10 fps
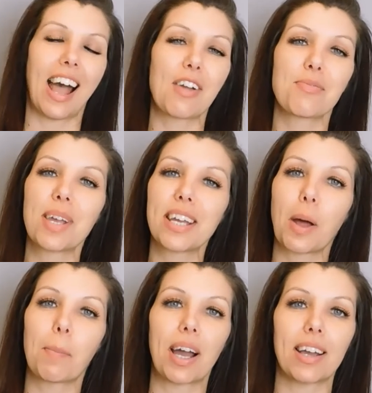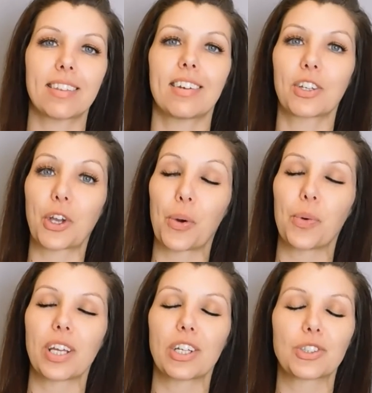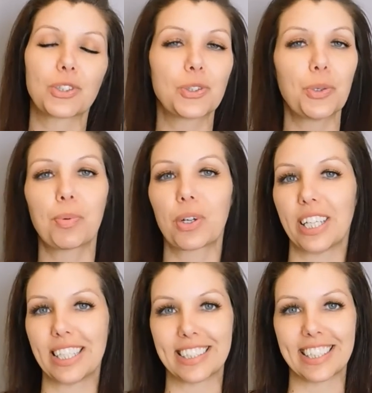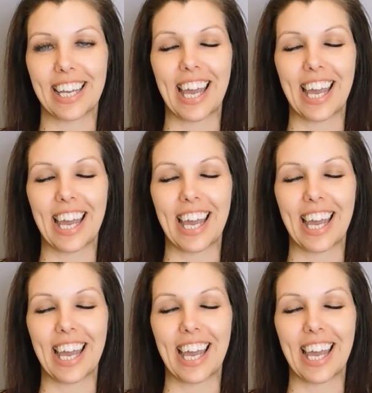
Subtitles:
I've made Python coding super easy,